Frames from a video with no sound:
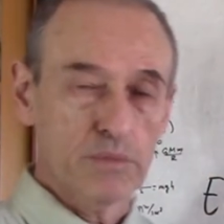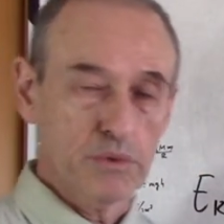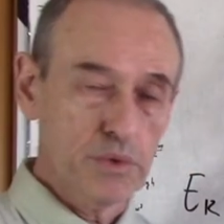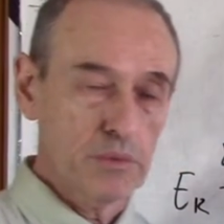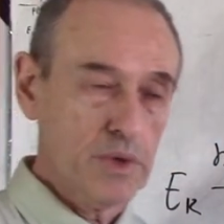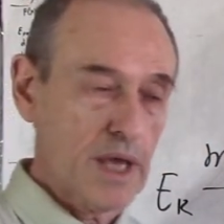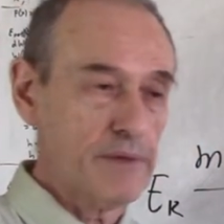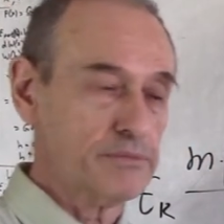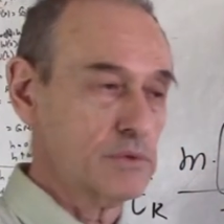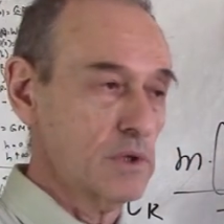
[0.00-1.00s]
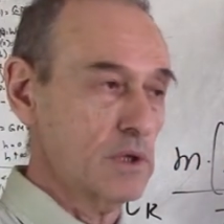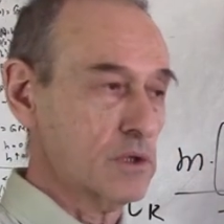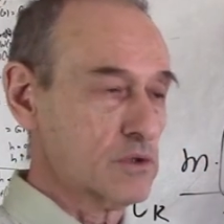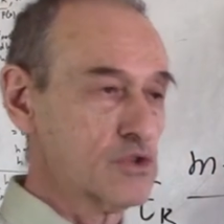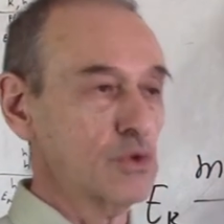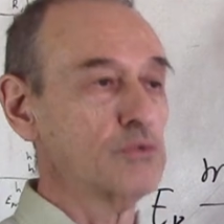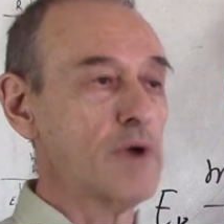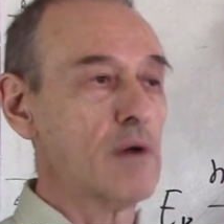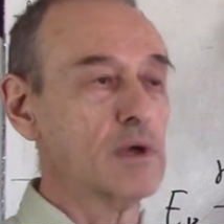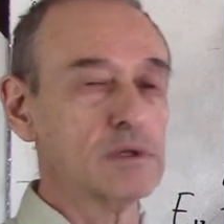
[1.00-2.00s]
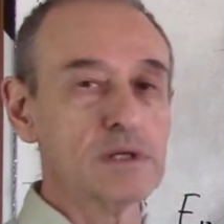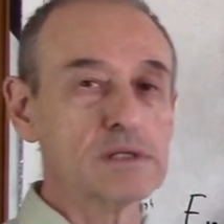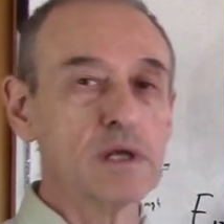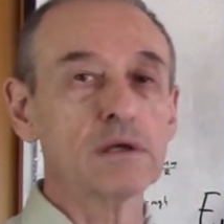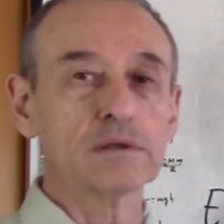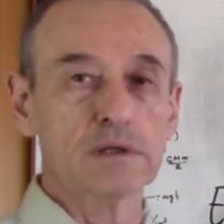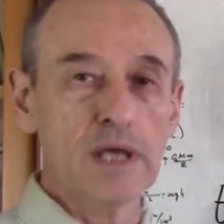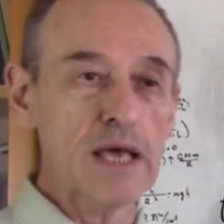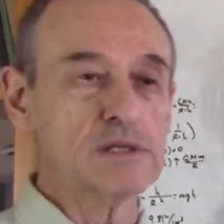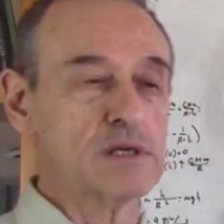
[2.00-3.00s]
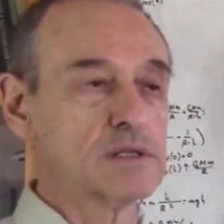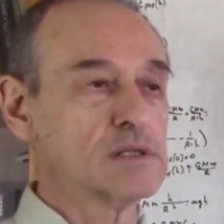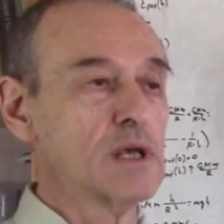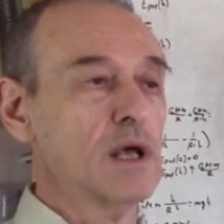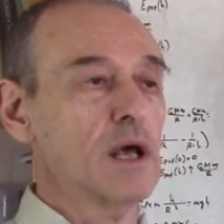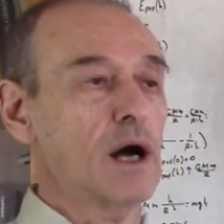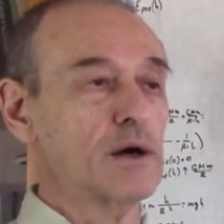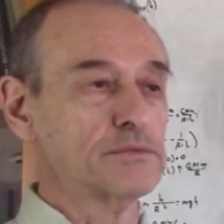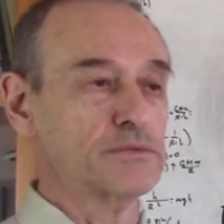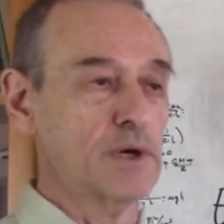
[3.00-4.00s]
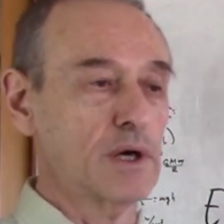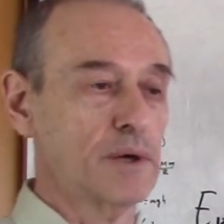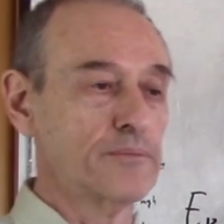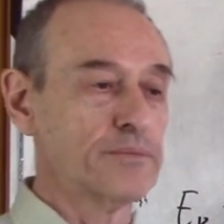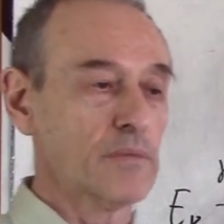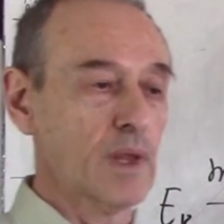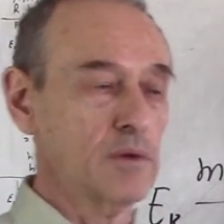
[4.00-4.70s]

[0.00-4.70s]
we, we have uh, two very distinct cases of um,